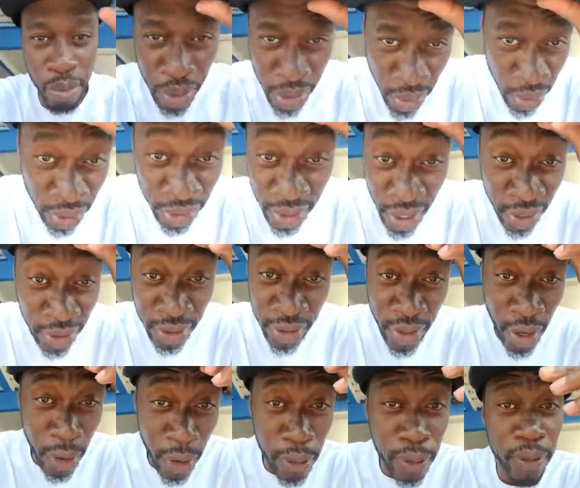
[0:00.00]
But on another
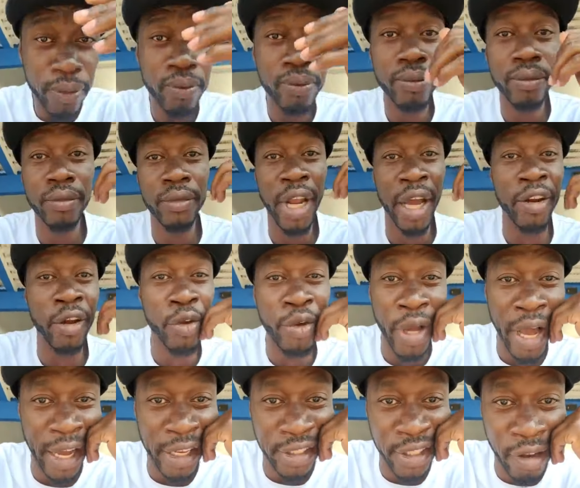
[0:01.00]
note, I know
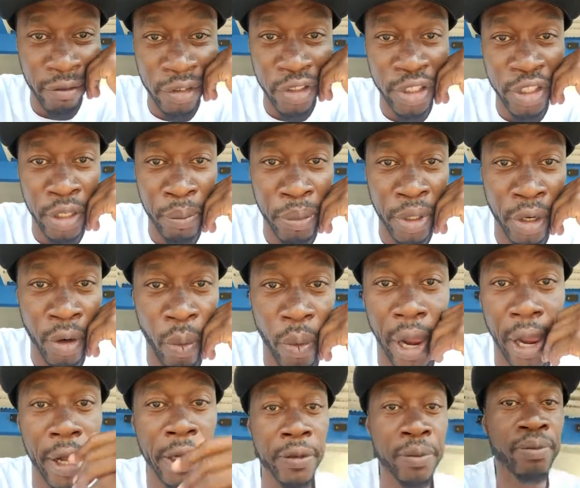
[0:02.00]
you guys haven't seen me in a
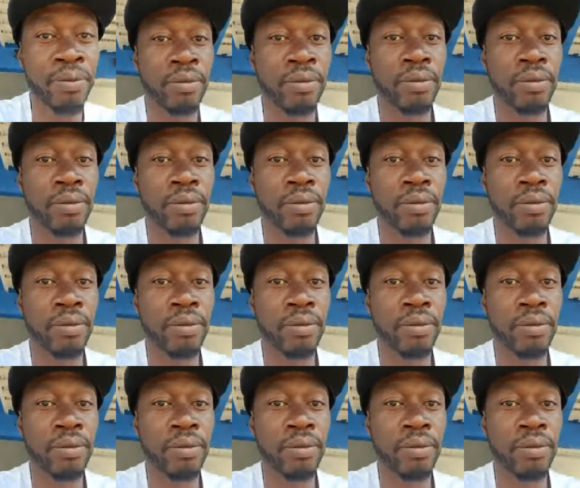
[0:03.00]
while.